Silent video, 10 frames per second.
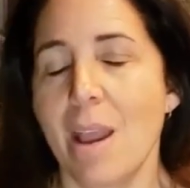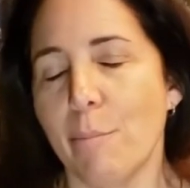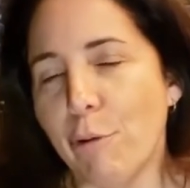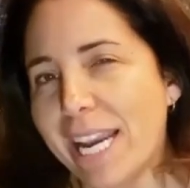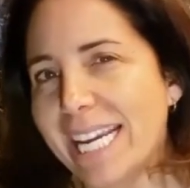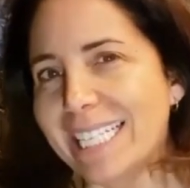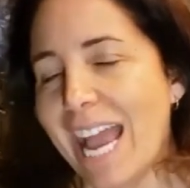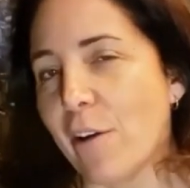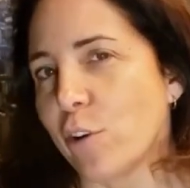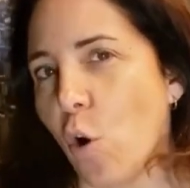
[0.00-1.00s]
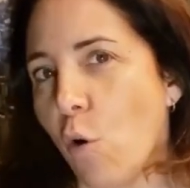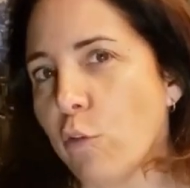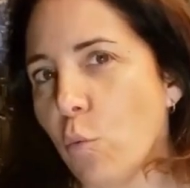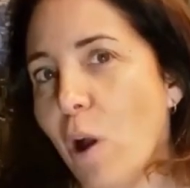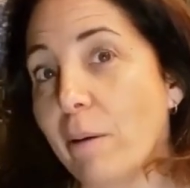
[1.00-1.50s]
Breaking down an
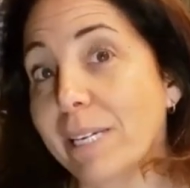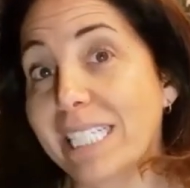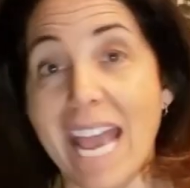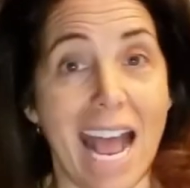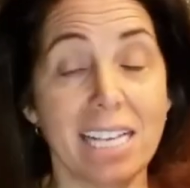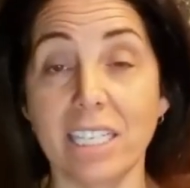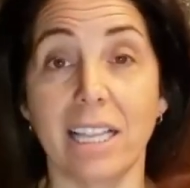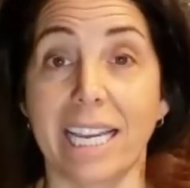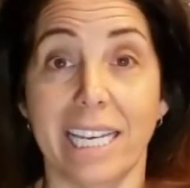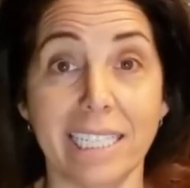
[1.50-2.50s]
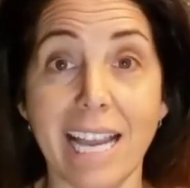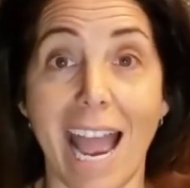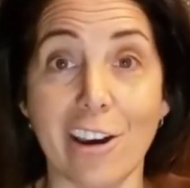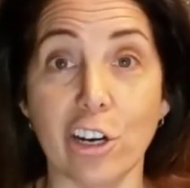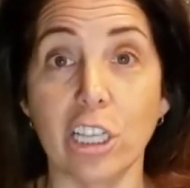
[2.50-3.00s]
overwhelming task like an
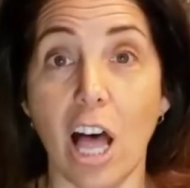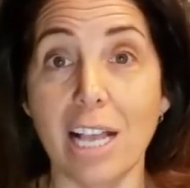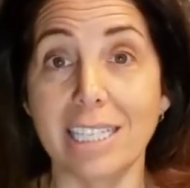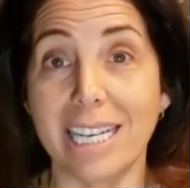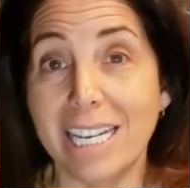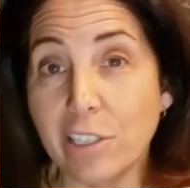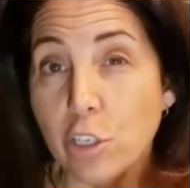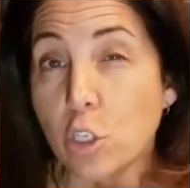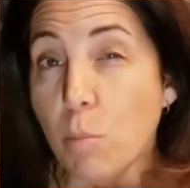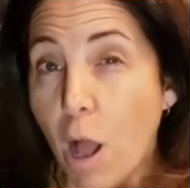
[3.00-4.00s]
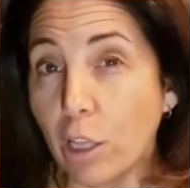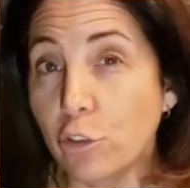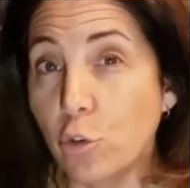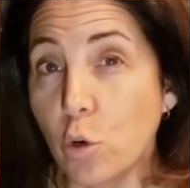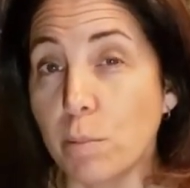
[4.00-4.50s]
entire closet into smaller
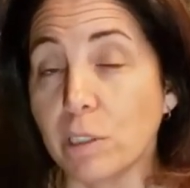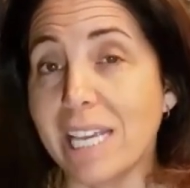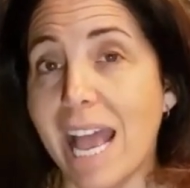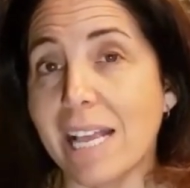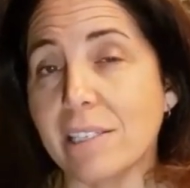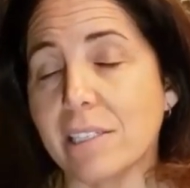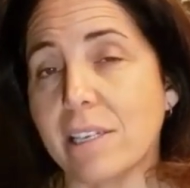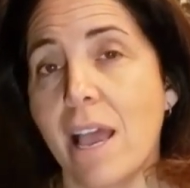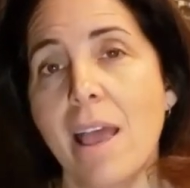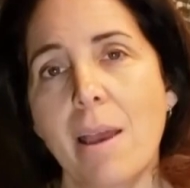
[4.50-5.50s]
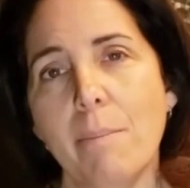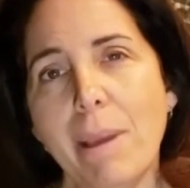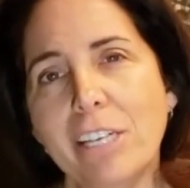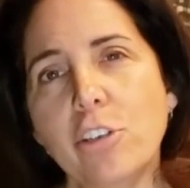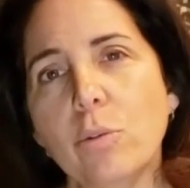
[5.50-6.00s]
doable tasks
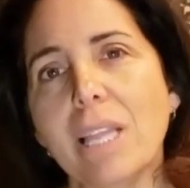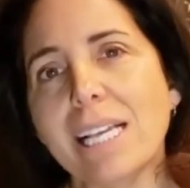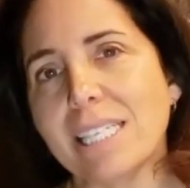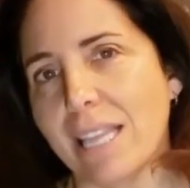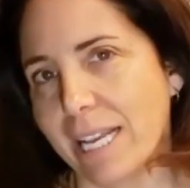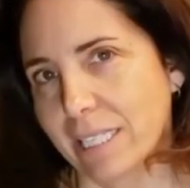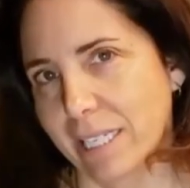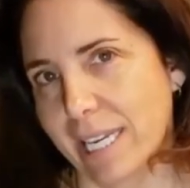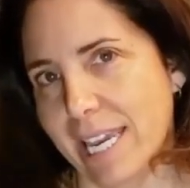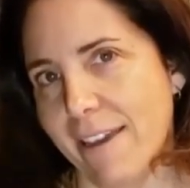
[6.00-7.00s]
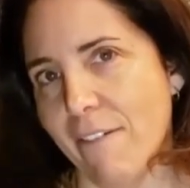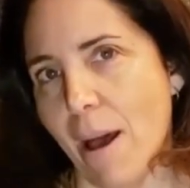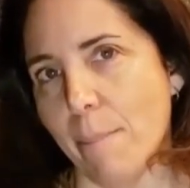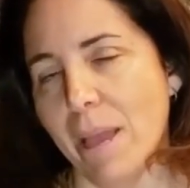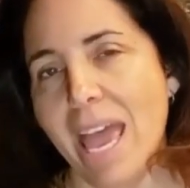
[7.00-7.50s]
makes you less likely to give
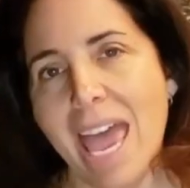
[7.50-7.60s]
up.